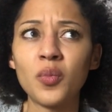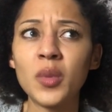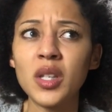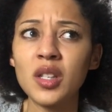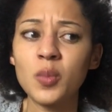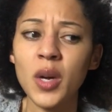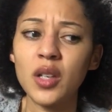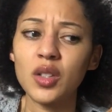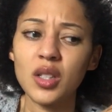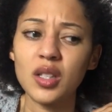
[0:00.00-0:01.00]
Mrs Bird
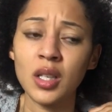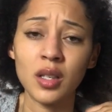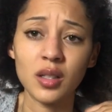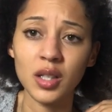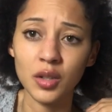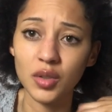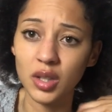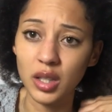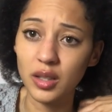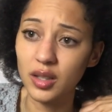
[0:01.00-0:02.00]
Street said herself she
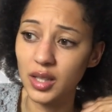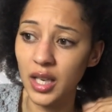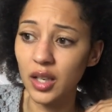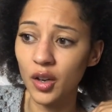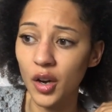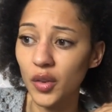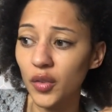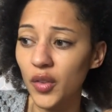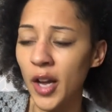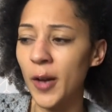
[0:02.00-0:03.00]
needed to take
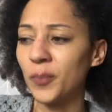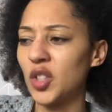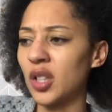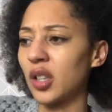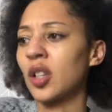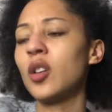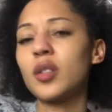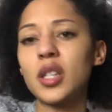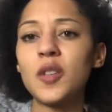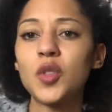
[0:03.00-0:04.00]
off, she had like a long
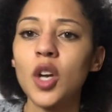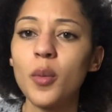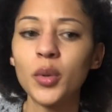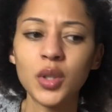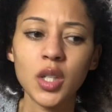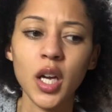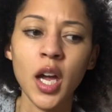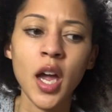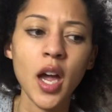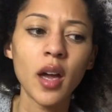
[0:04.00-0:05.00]
sleeve top under
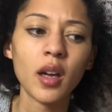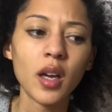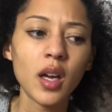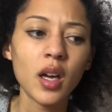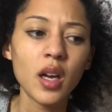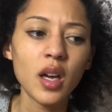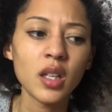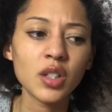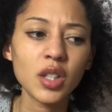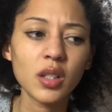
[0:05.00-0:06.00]
her, I
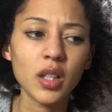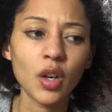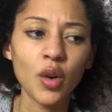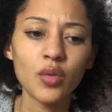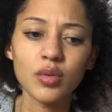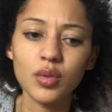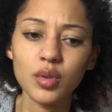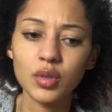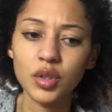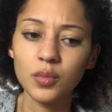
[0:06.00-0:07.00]
think she had like overalls
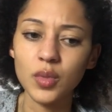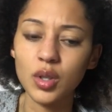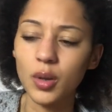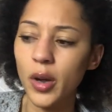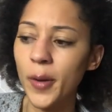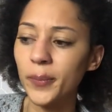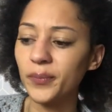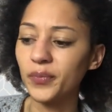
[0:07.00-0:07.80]
or a jumpsuit on.